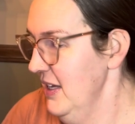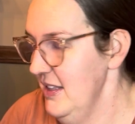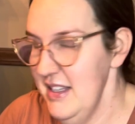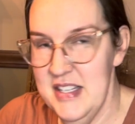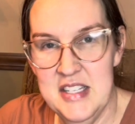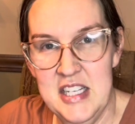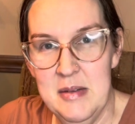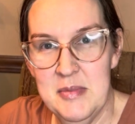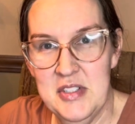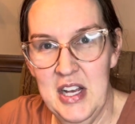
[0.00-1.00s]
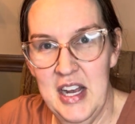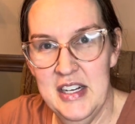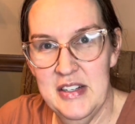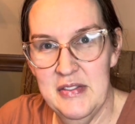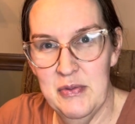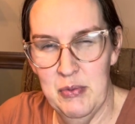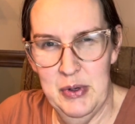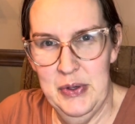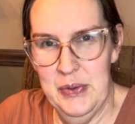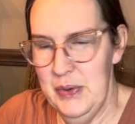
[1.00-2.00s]
This seems kind of
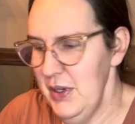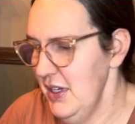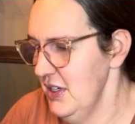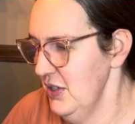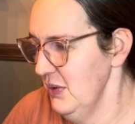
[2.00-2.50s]
rude to